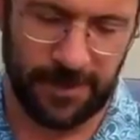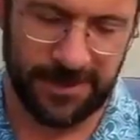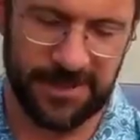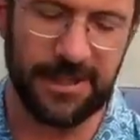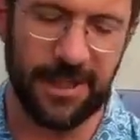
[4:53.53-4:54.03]

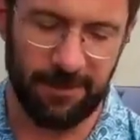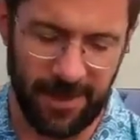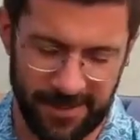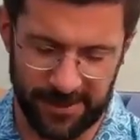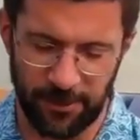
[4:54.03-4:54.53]
seedling
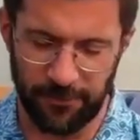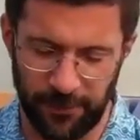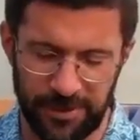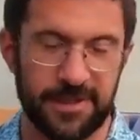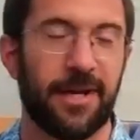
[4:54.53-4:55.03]
mix
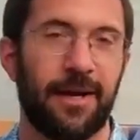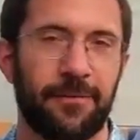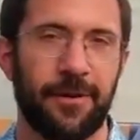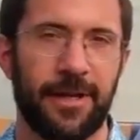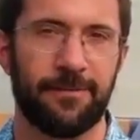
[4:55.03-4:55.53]
over it to
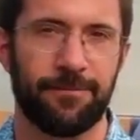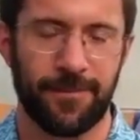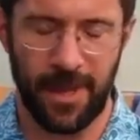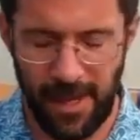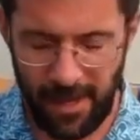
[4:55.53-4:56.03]
cover it.
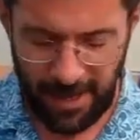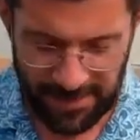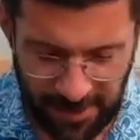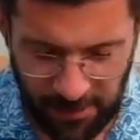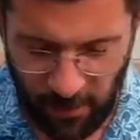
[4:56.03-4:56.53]

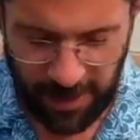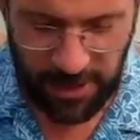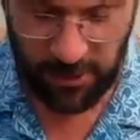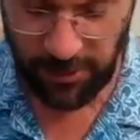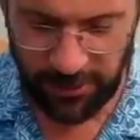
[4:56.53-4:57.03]
Another way
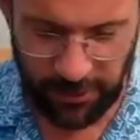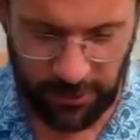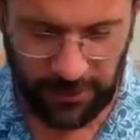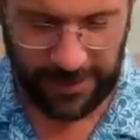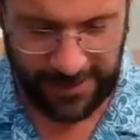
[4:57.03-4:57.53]
you could
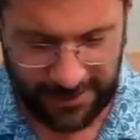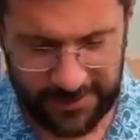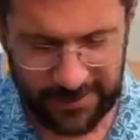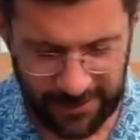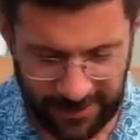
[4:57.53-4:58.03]
do
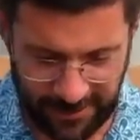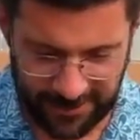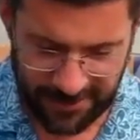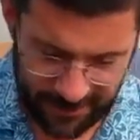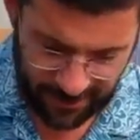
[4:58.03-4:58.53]
lettuce
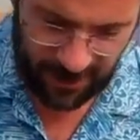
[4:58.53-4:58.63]
is